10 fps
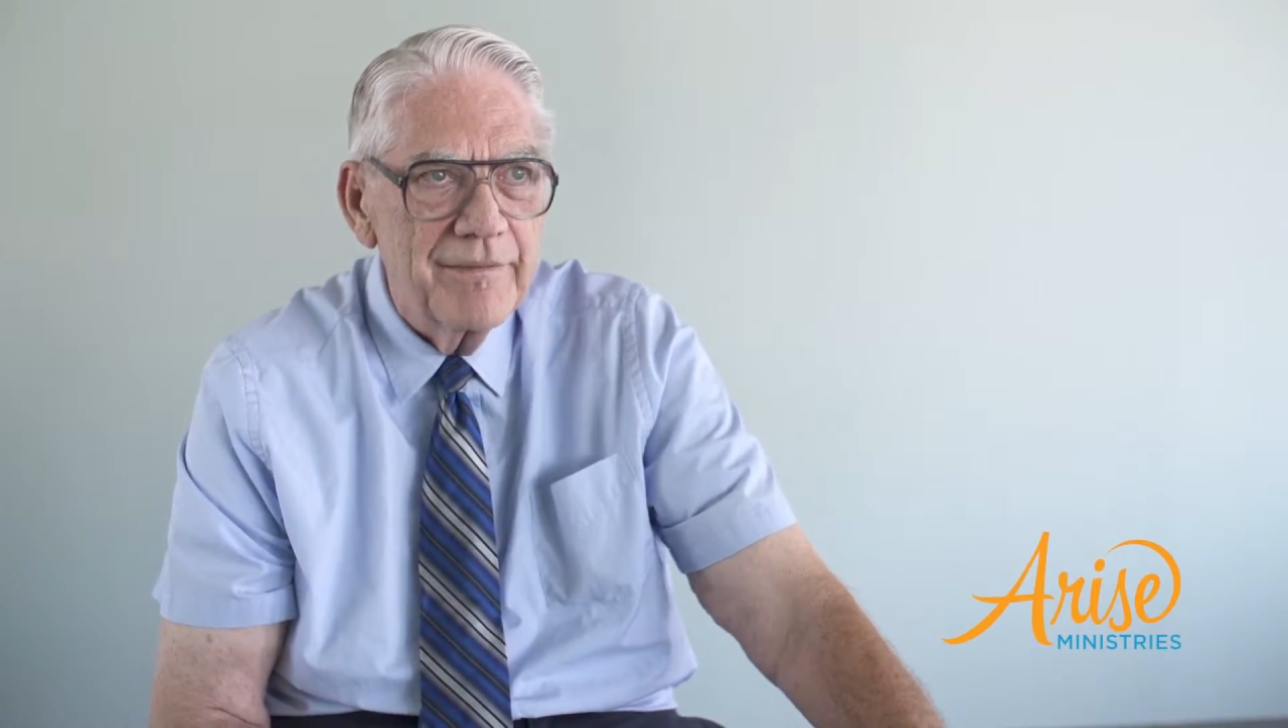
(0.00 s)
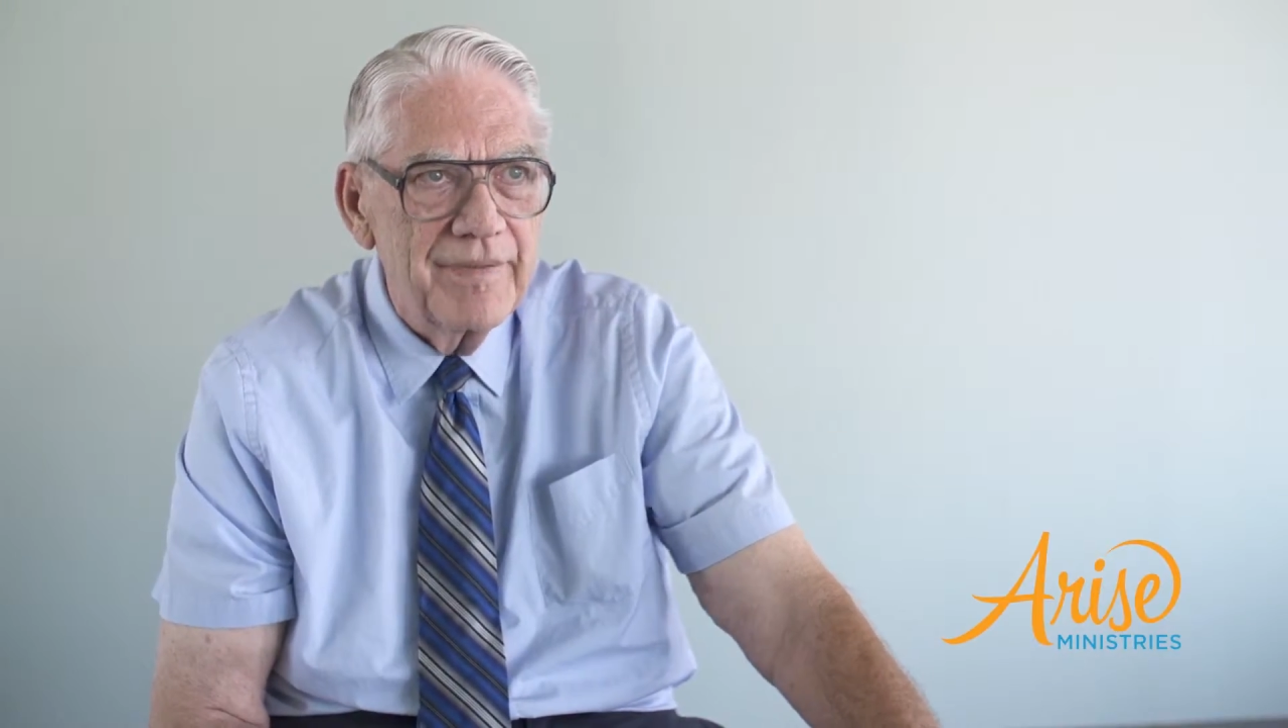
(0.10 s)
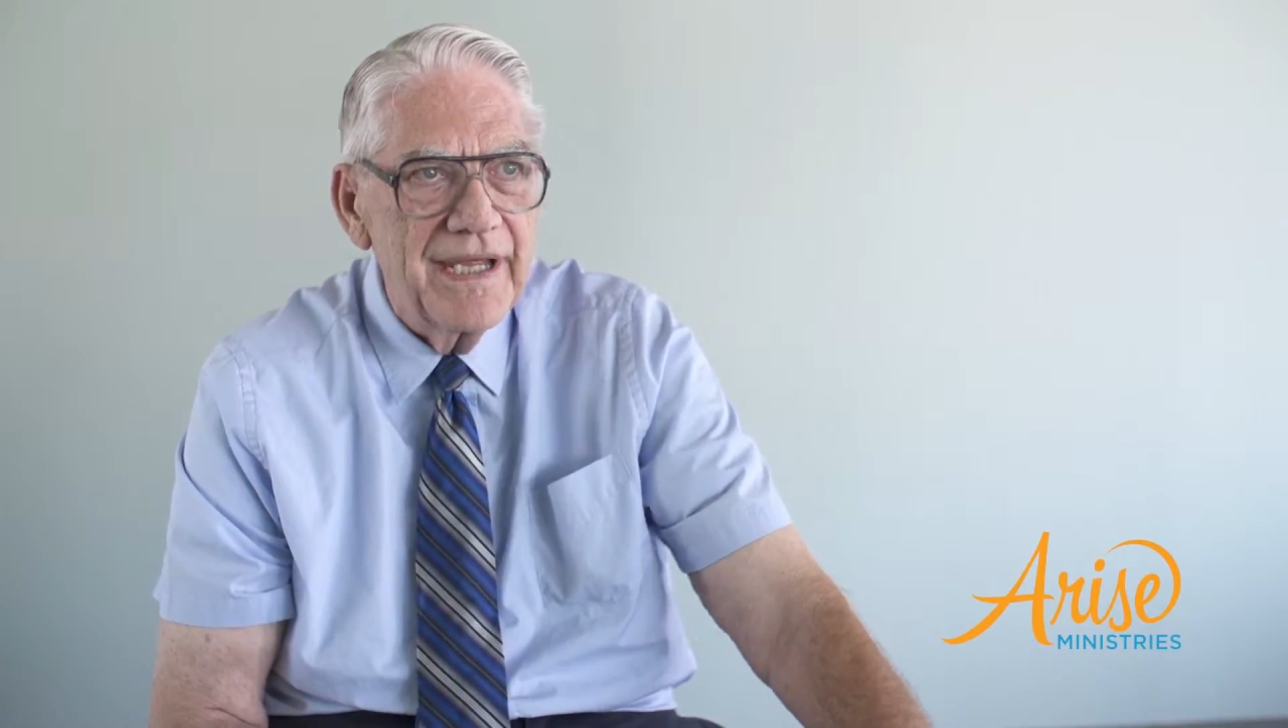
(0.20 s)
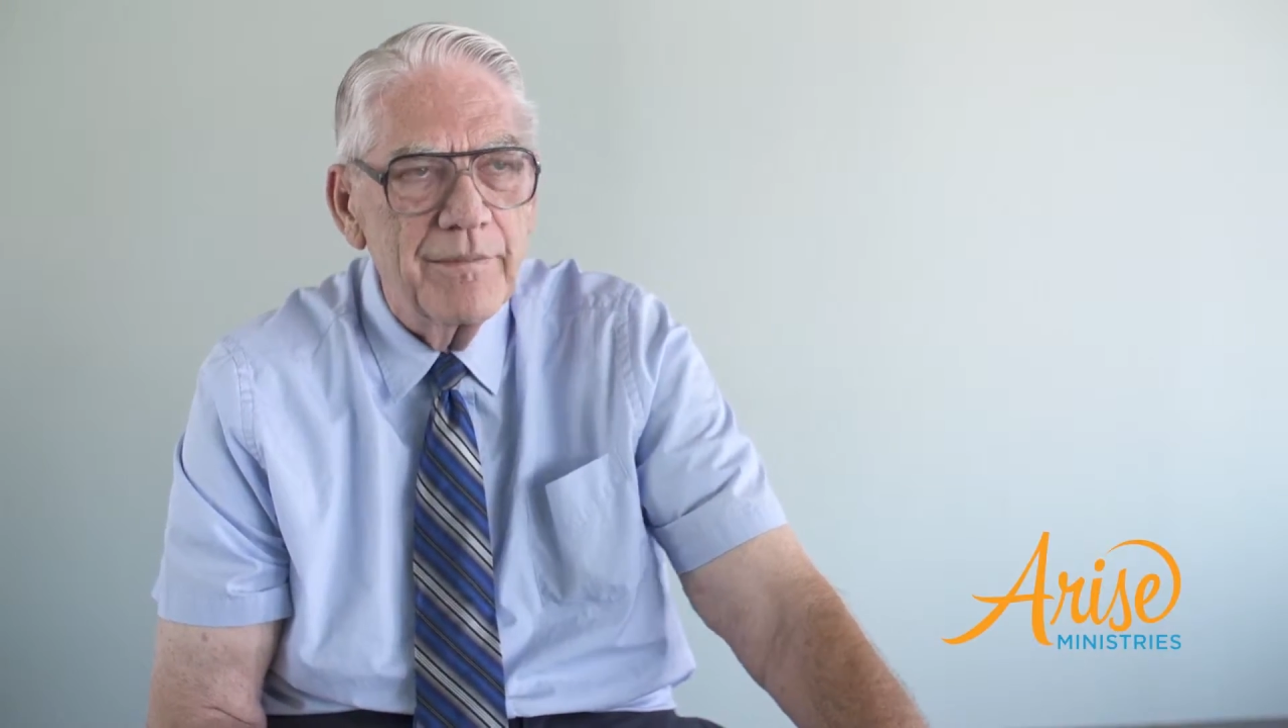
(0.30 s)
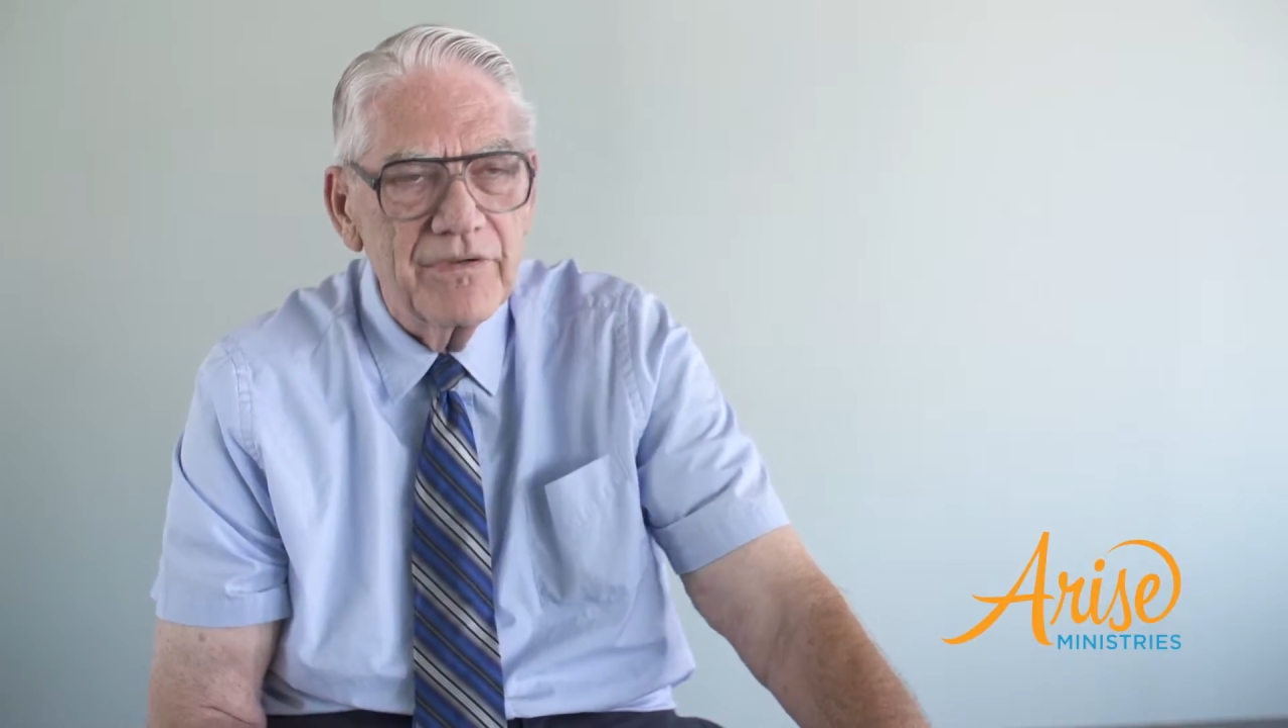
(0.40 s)
to
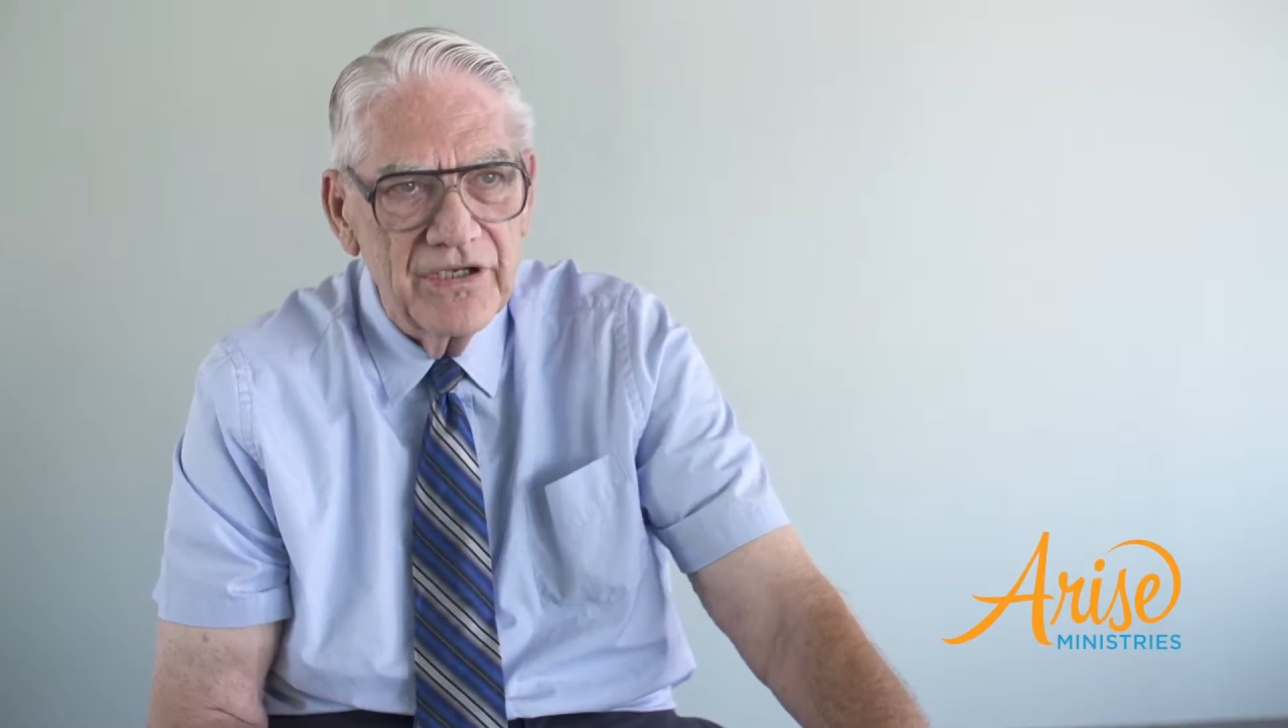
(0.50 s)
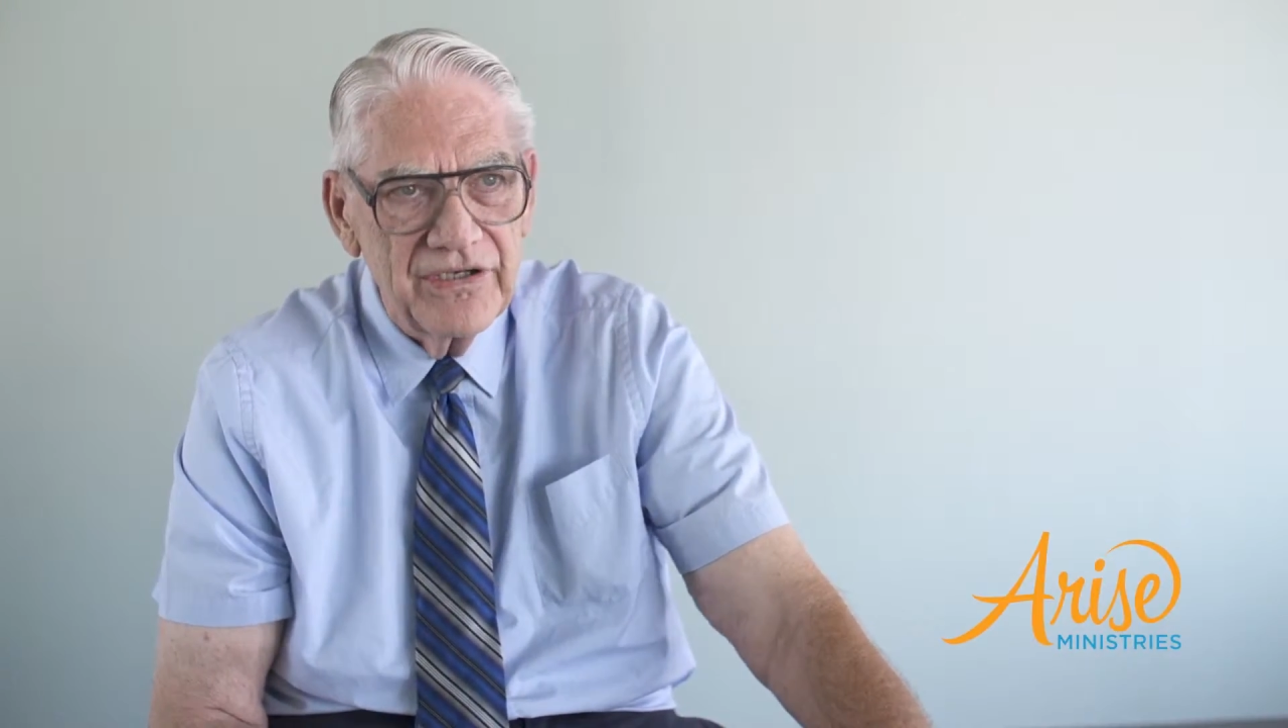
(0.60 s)
be able to